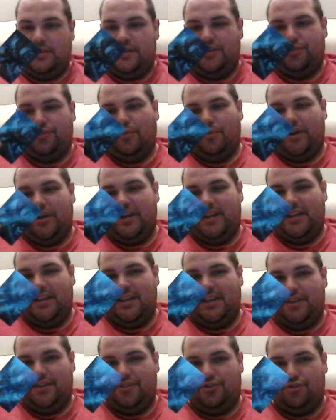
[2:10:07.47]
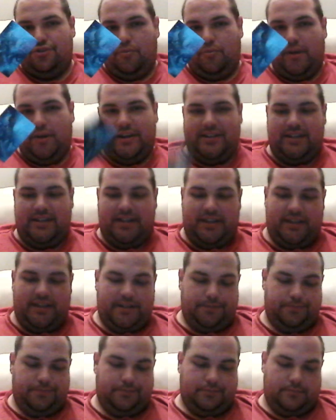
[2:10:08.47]
This one is
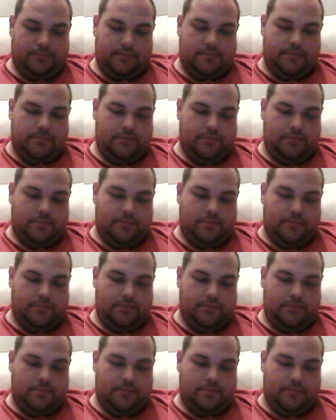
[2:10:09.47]
20.